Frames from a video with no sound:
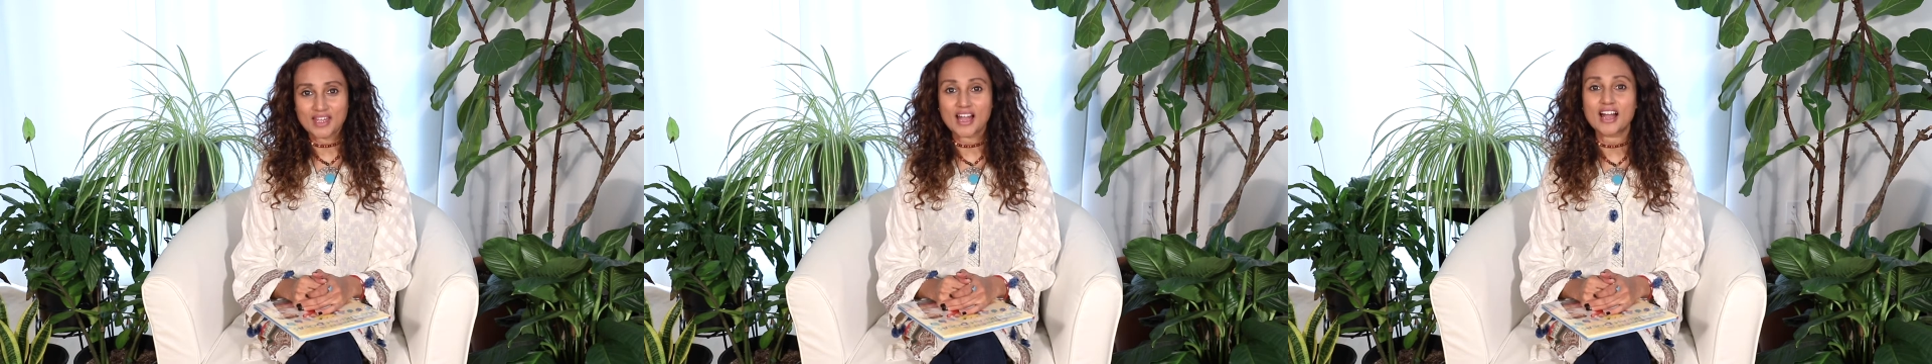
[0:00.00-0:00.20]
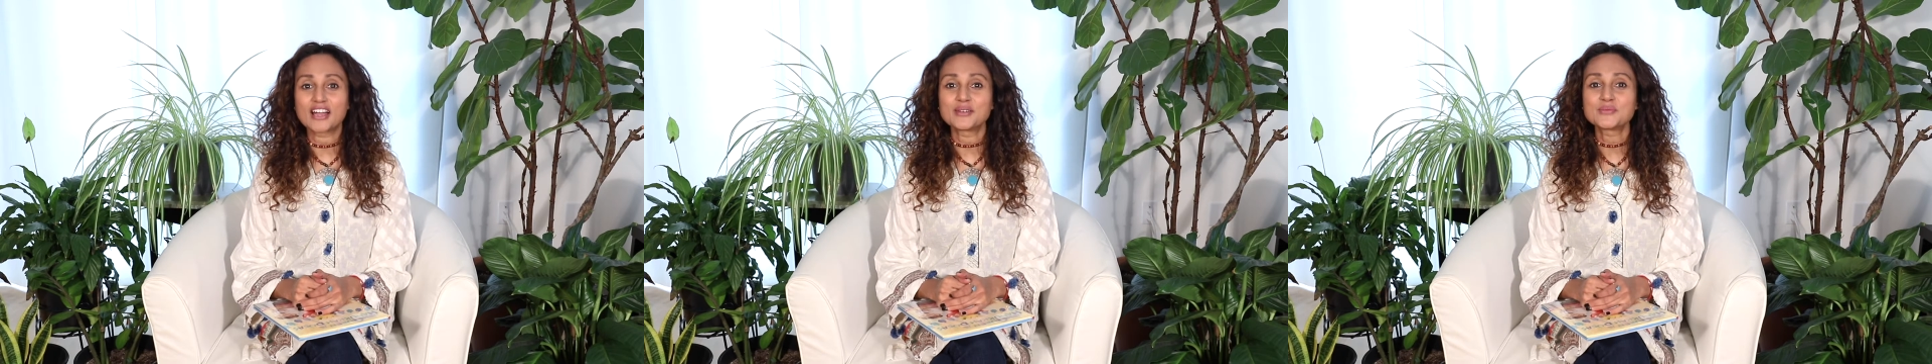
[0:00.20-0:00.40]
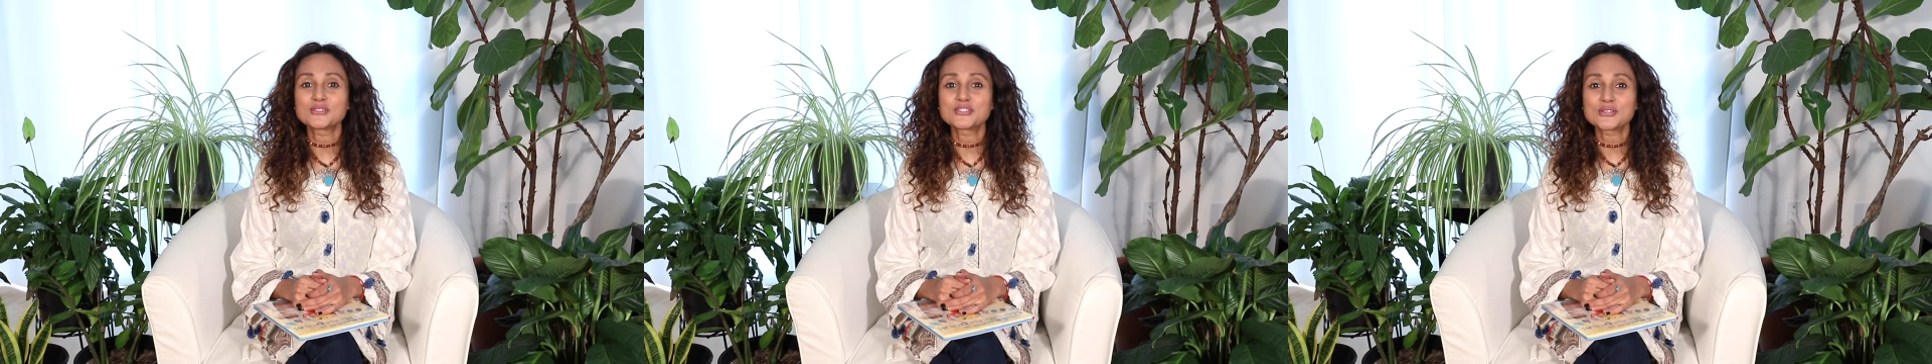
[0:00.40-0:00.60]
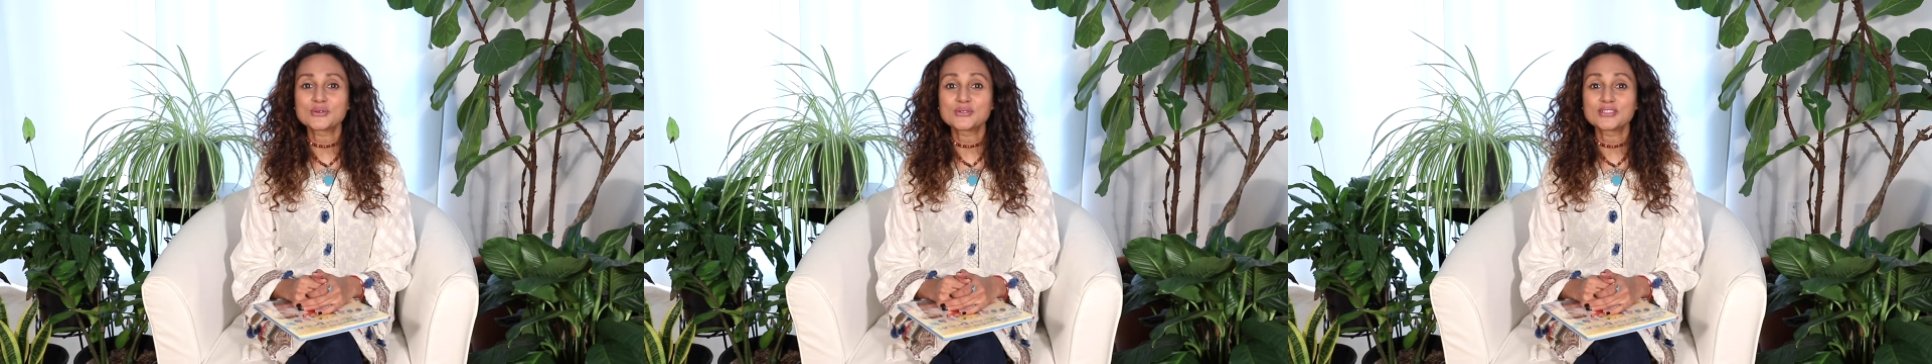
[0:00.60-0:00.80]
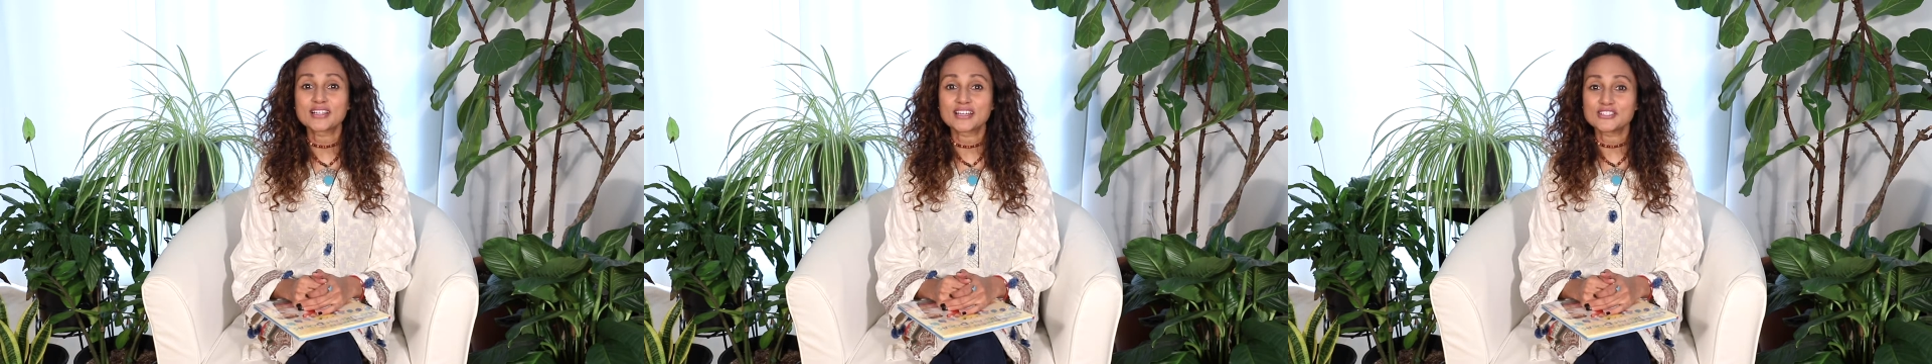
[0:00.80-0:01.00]
I am so
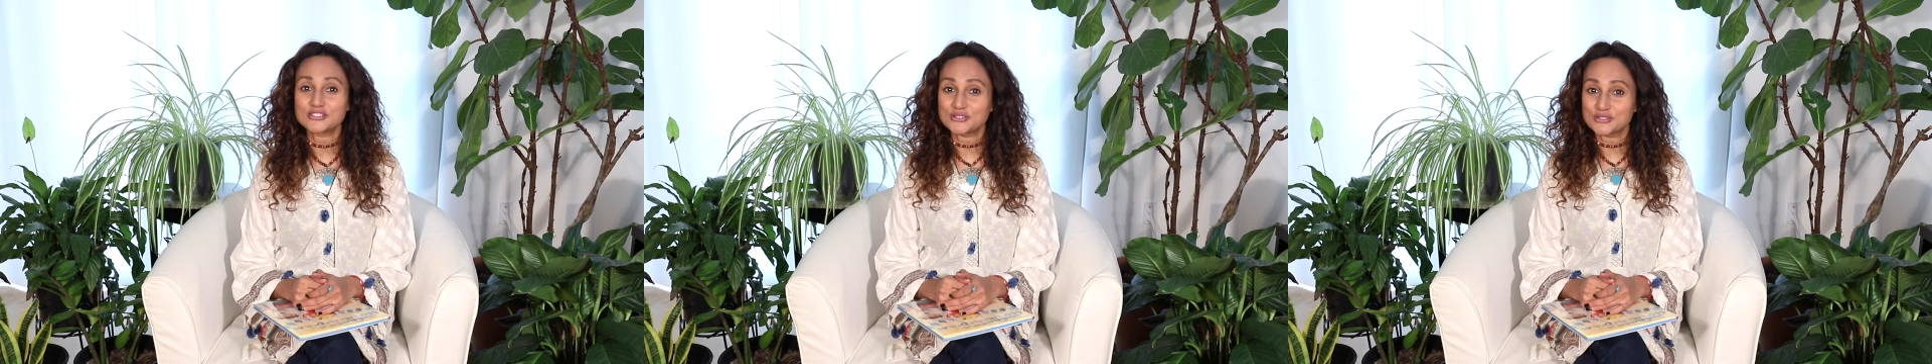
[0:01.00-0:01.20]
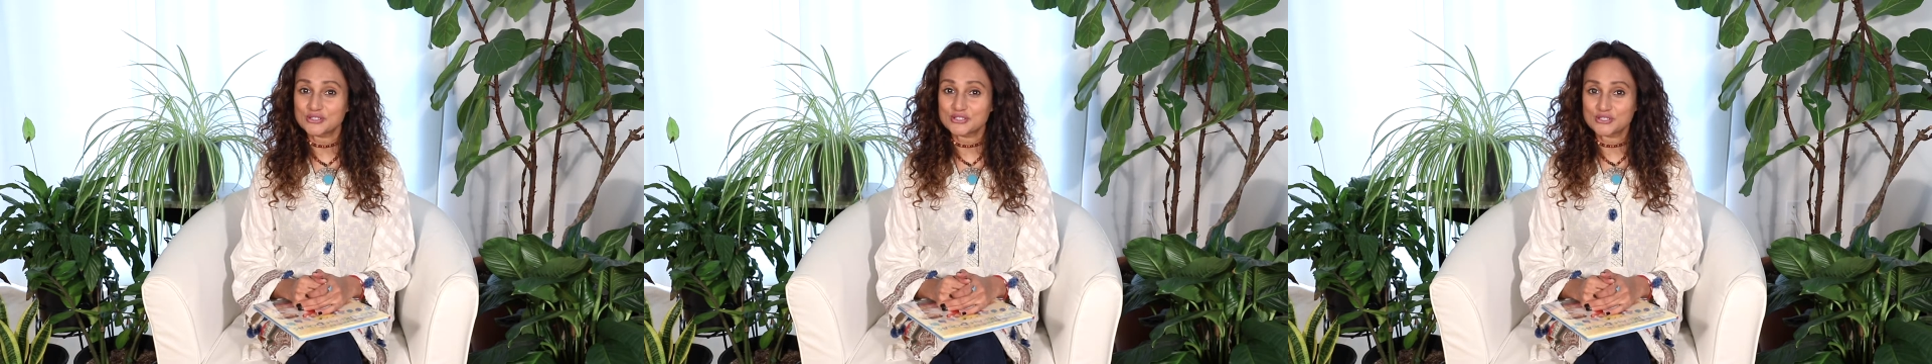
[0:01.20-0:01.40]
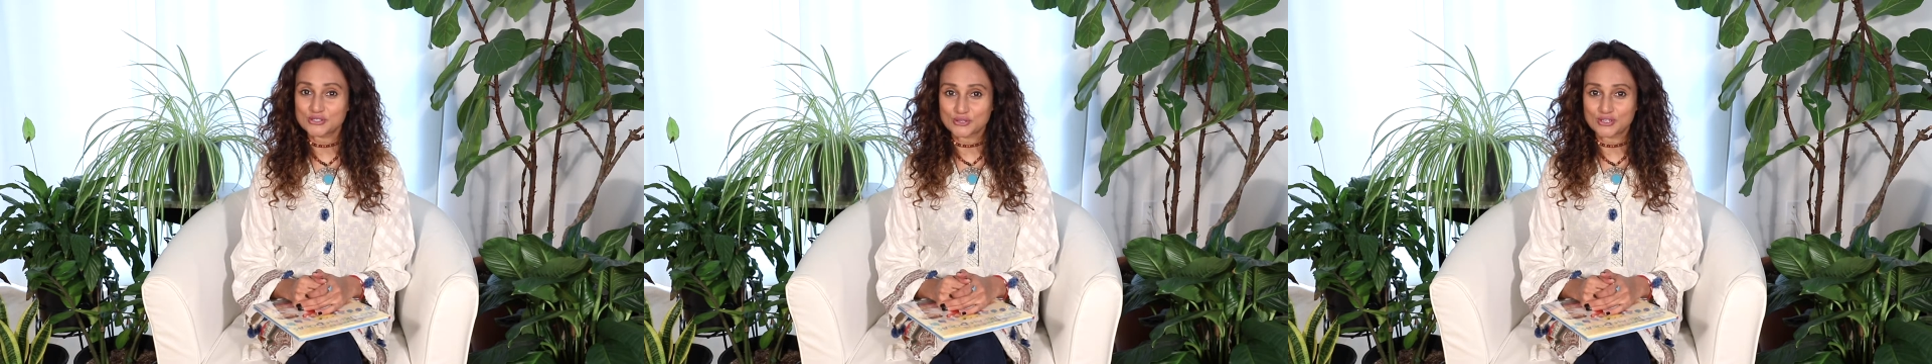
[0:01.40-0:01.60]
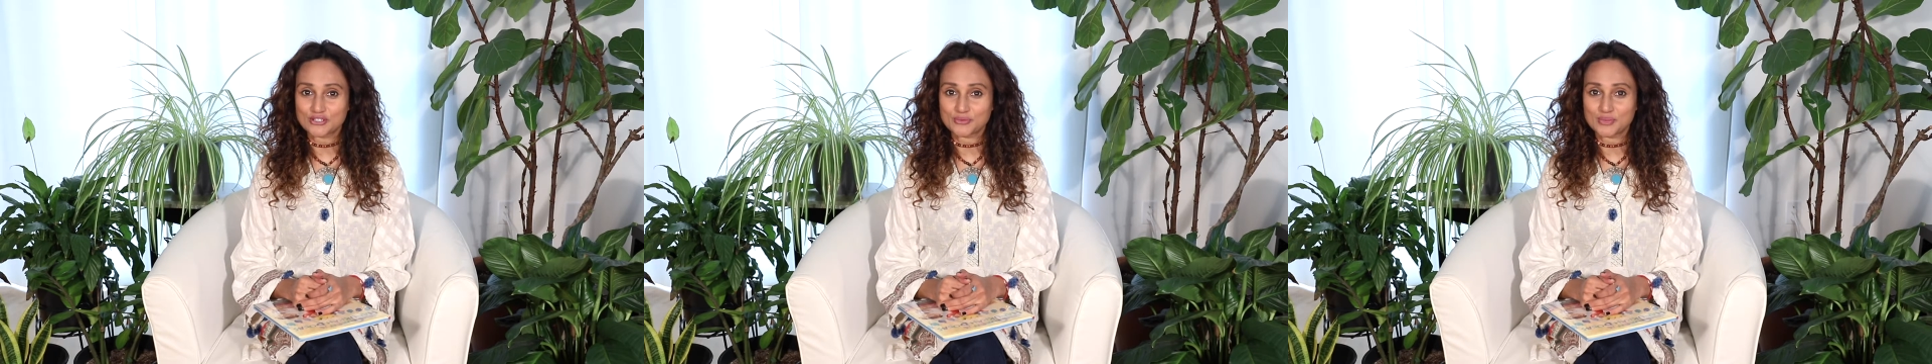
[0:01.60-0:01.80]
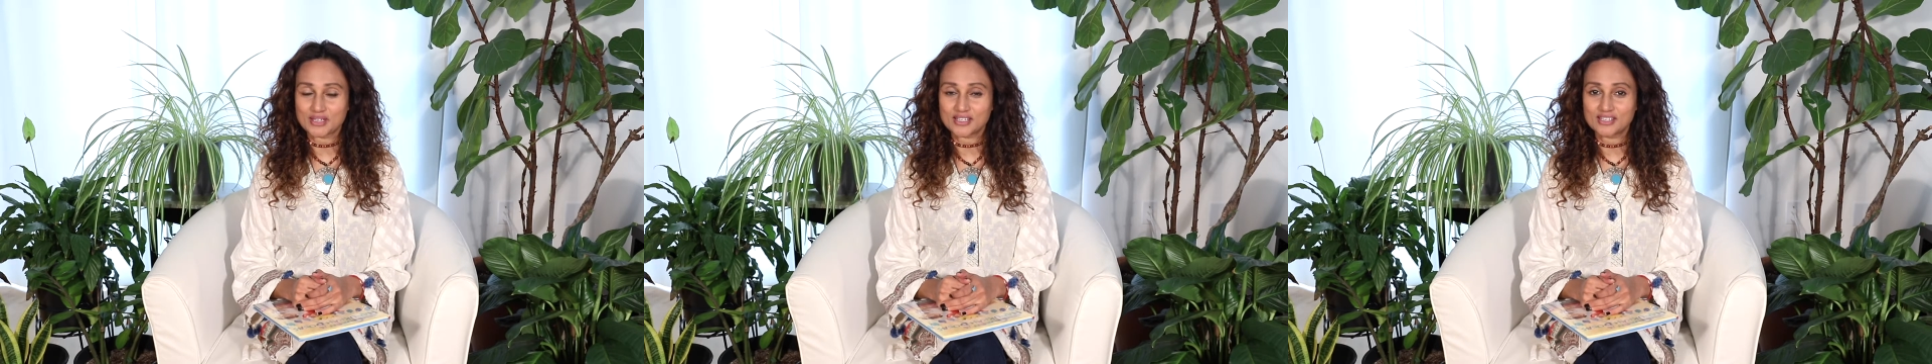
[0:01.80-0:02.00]
glad you could join
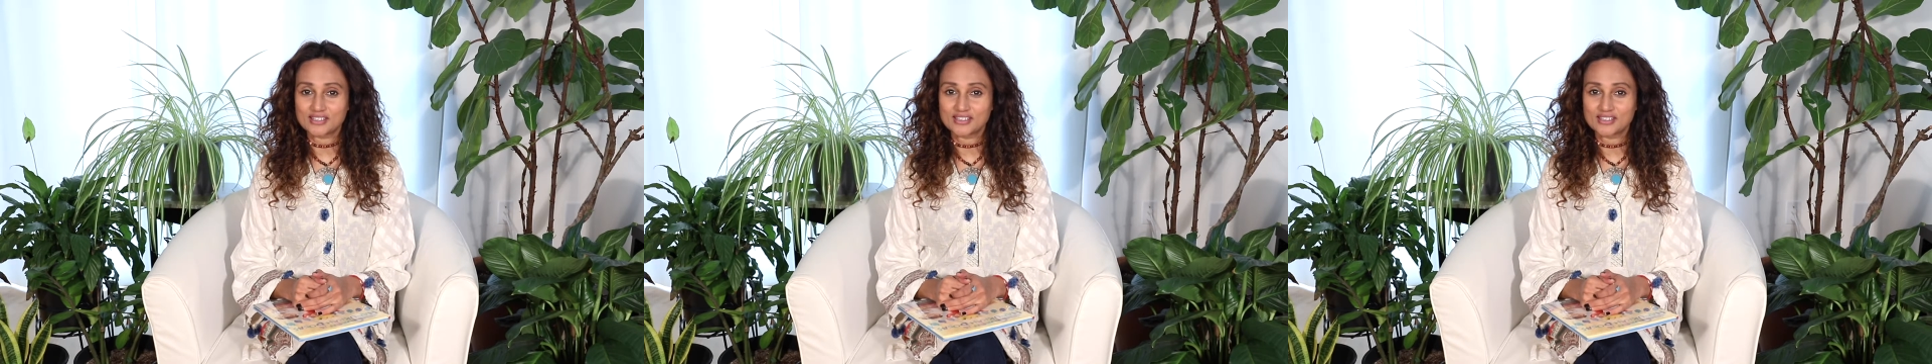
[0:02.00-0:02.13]
me.